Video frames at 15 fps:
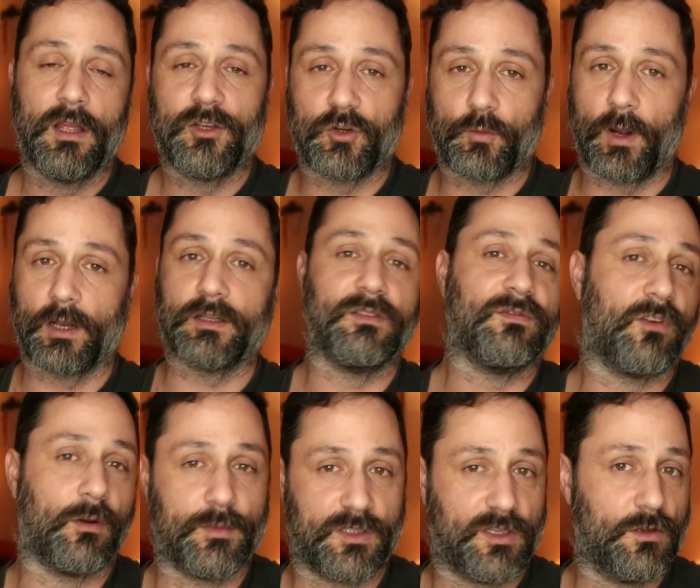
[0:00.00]
directly
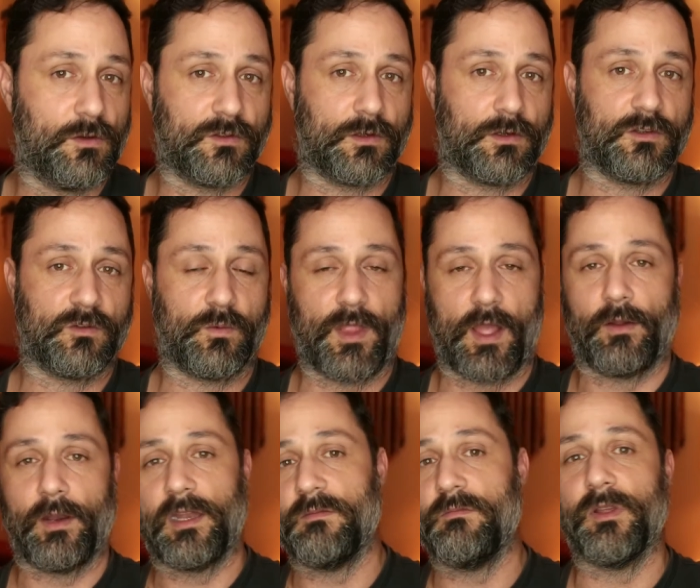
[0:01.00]
from its users without any